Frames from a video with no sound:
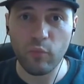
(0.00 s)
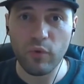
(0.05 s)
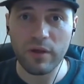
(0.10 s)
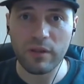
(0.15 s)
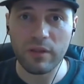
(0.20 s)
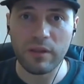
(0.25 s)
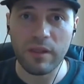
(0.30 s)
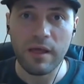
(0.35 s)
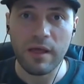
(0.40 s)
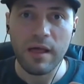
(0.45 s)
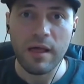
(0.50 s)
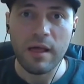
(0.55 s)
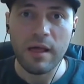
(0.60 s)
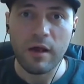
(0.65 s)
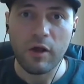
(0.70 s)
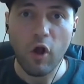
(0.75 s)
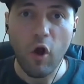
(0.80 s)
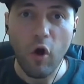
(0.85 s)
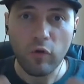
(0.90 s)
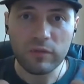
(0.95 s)
will
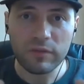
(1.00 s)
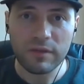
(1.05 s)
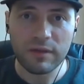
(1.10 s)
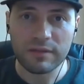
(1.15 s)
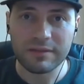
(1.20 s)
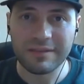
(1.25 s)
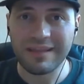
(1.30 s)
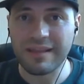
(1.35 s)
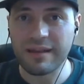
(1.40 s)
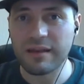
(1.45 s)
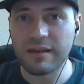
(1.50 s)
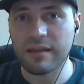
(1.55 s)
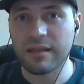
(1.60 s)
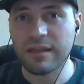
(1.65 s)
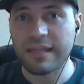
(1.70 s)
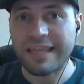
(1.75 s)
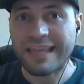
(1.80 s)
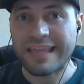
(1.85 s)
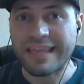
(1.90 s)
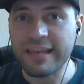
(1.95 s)
conduct an
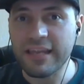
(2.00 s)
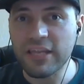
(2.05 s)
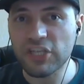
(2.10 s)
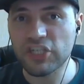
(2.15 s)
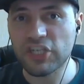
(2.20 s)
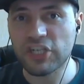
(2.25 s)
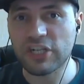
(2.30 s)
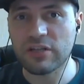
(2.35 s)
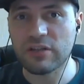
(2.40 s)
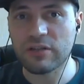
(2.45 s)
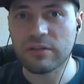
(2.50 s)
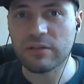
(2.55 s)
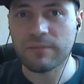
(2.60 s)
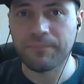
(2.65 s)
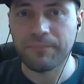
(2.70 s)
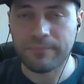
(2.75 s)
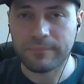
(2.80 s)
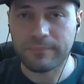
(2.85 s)
initial